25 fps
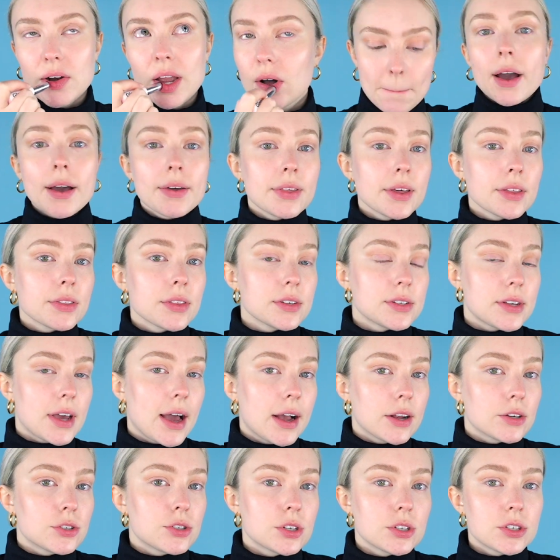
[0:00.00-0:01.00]
I think this
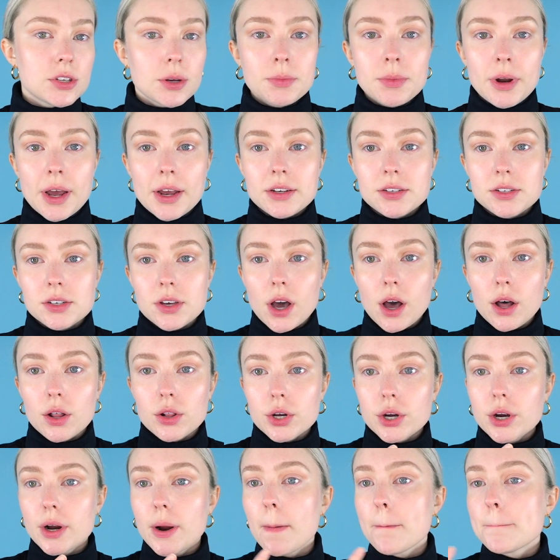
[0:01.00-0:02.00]
adds just some nice
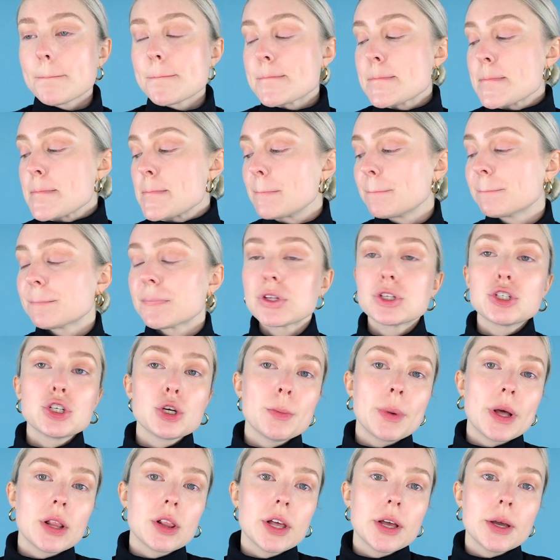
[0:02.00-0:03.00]
color to
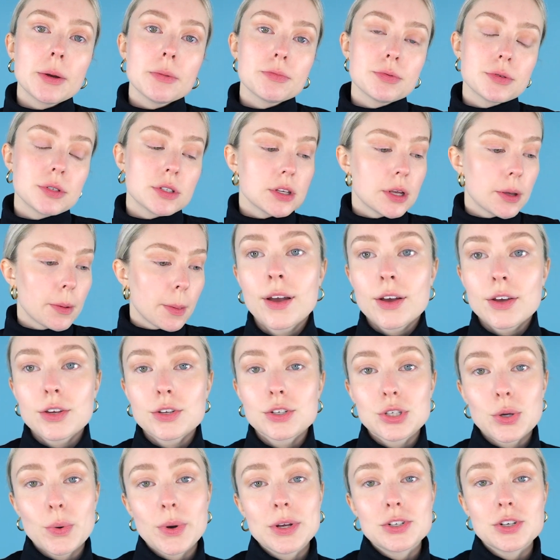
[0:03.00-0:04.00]
my lips.
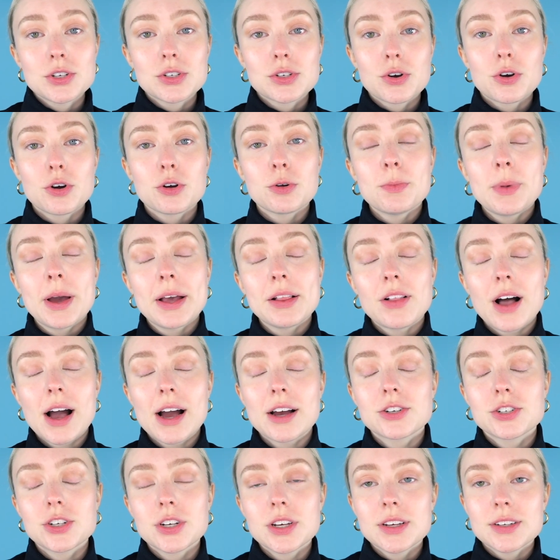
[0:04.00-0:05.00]
So I just curled my
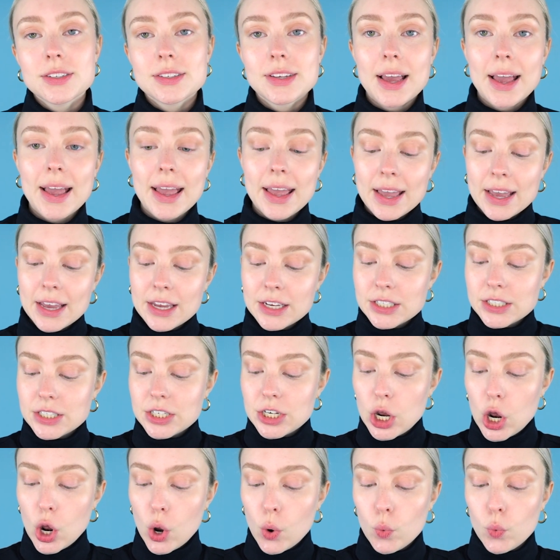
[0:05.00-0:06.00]
lashes and
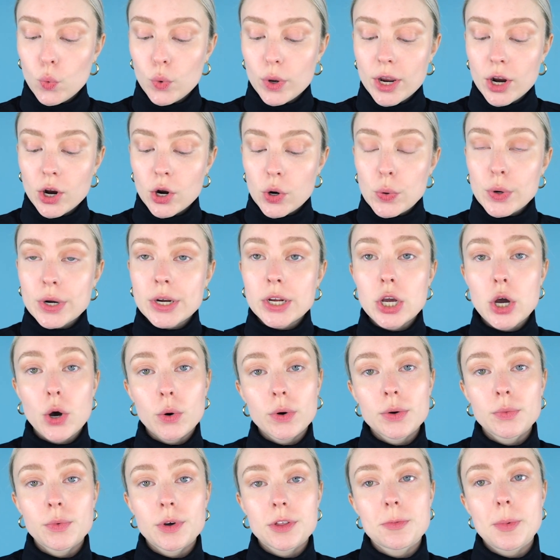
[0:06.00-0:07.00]
we are going to go
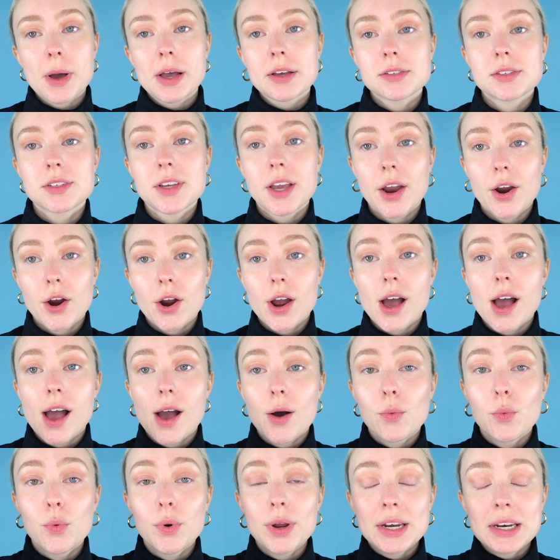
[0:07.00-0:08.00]
in with mascara.
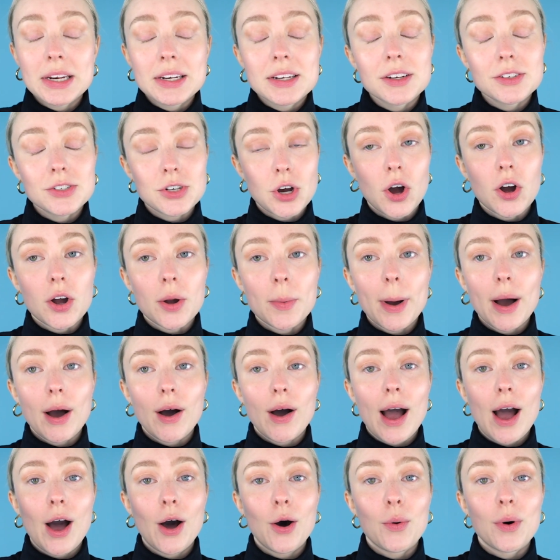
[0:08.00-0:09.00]
We need to talk
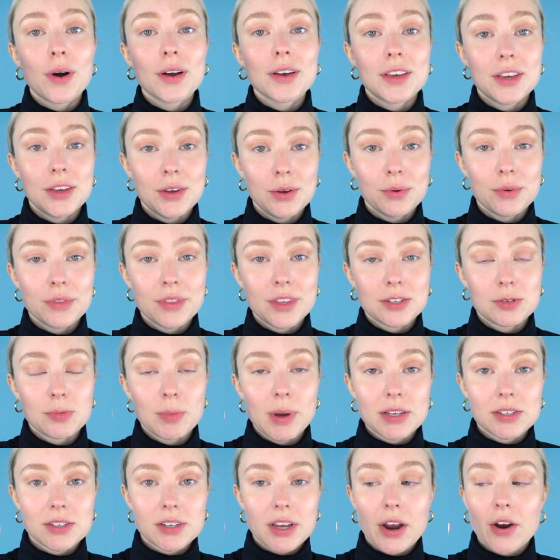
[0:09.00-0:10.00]
about how cute this
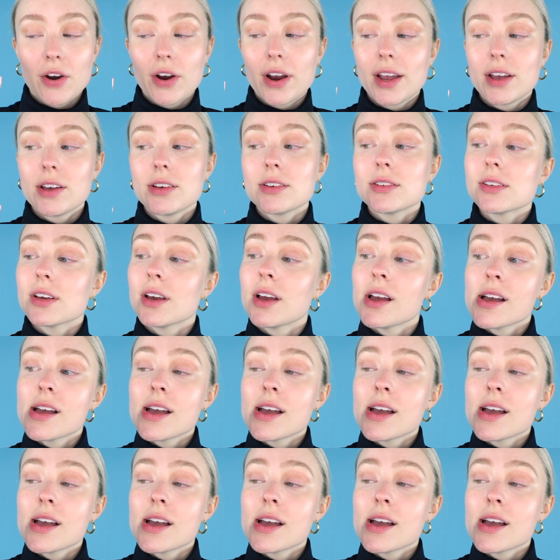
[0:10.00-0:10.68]
mascara is.